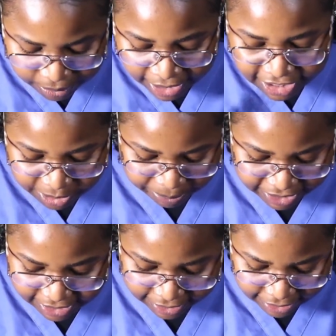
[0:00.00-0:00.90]

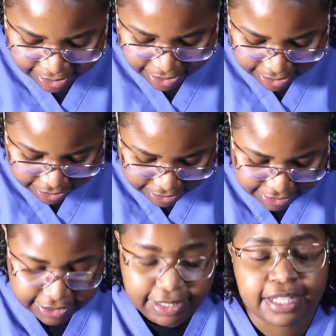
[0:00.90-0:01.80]
anticipating
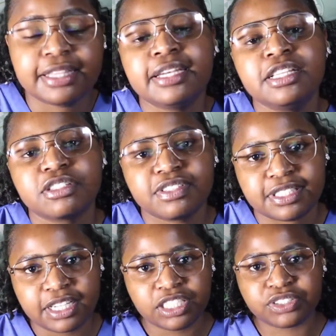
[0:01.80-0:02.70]
this the needs of the
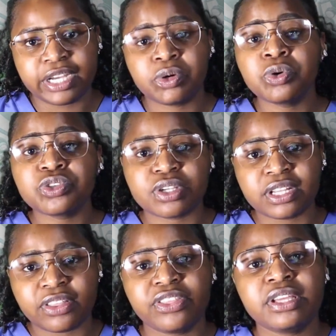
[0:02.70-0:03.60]
surgery. And also
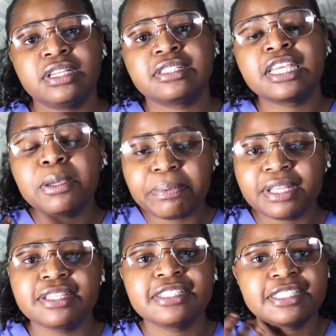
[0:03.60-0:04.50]
another thing is keeping
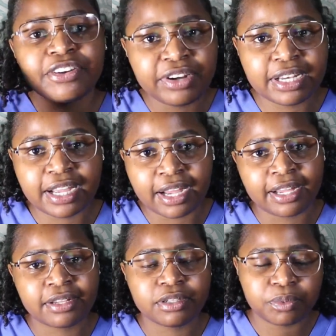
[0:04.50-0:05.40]
the sterile,
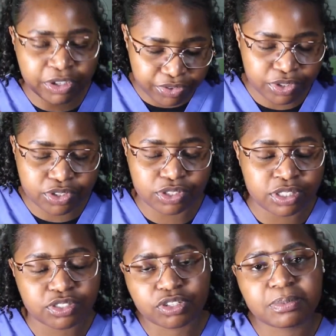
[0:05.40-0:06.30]
if you're in
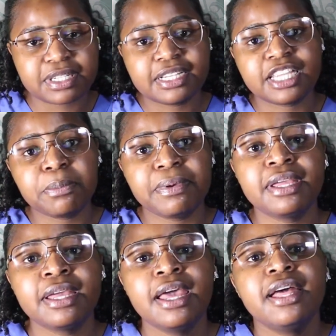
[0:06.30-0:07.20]
scrub side,
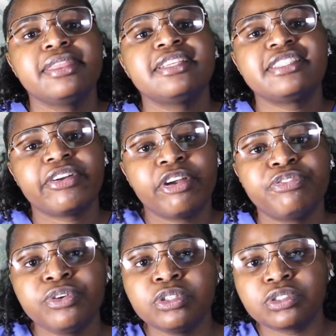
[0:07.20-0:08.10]
keeping the sterile
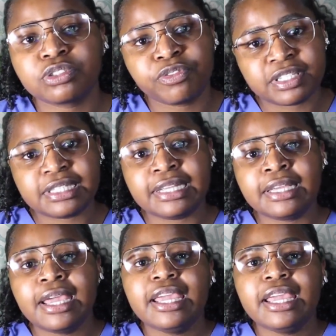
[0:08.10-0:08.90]
field, because obviously